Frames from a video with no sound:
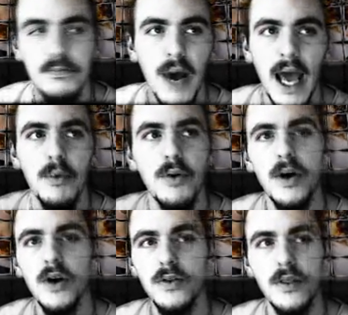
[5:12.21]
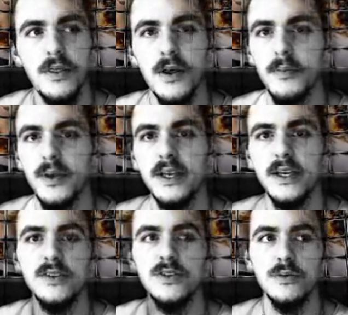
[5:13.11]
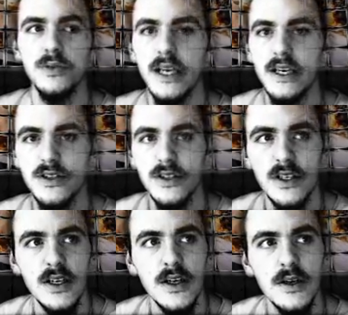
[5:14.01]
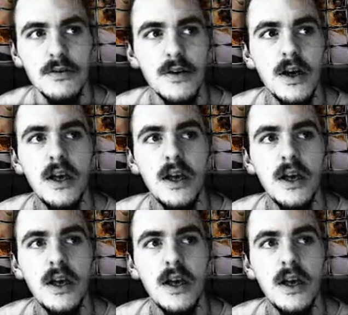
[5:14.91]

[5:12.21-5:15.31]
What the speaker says: Bible Belt thumping interpretation of